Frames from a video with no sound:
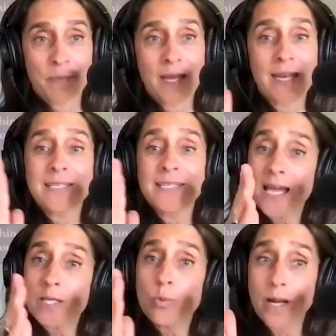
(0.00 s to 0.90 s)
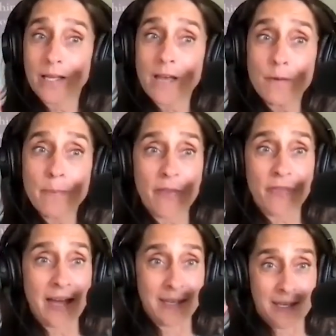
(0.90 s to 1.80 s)
and it's yes, what I love about
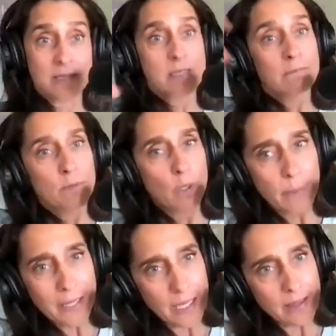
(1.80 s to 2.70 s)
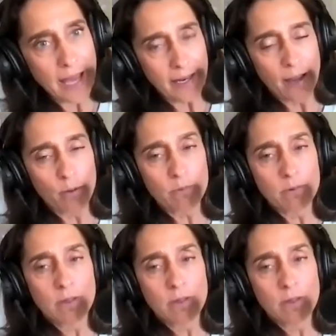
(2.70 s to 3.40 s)
that is you're picking that out